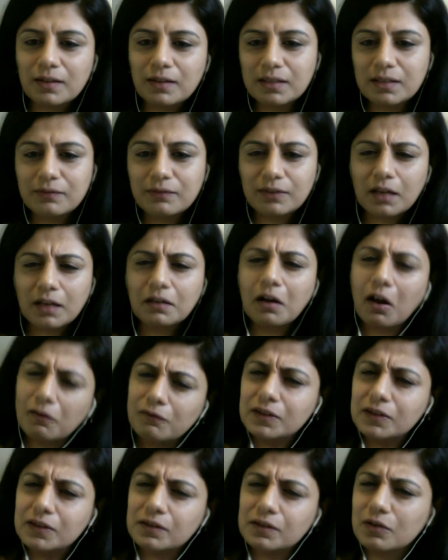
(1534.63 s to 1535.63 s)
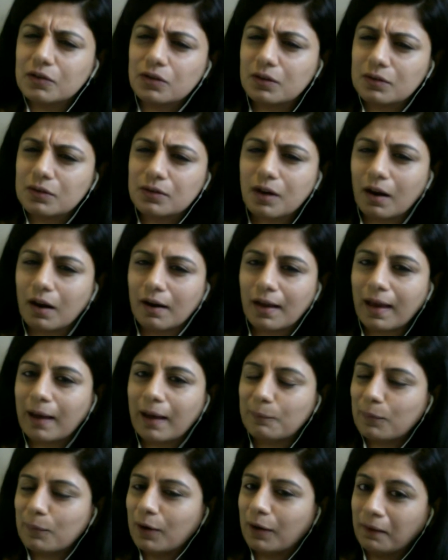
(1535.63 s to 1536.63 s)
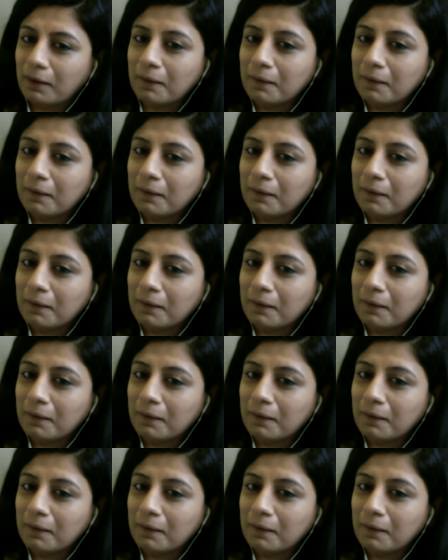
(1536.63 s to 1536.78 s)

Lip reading: even that conversation is not happening.